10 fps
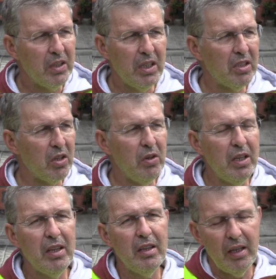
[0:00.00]
it's only
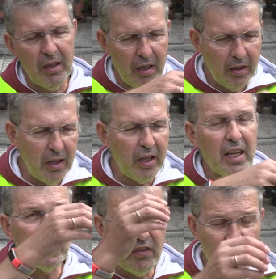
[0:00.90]
the, the
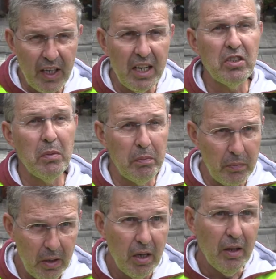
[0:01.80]
gasification
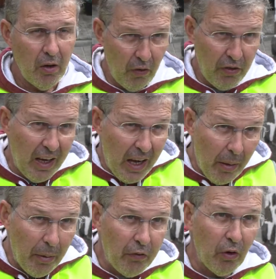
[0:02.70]
of the
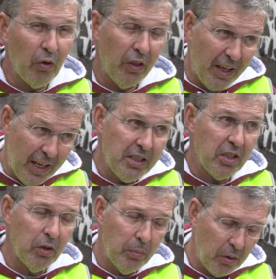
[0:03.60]
lava flow, of the gases,
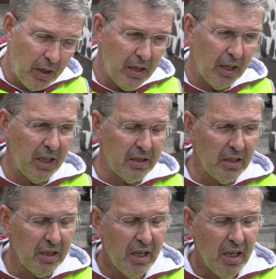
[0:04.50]
of the volcanic gases,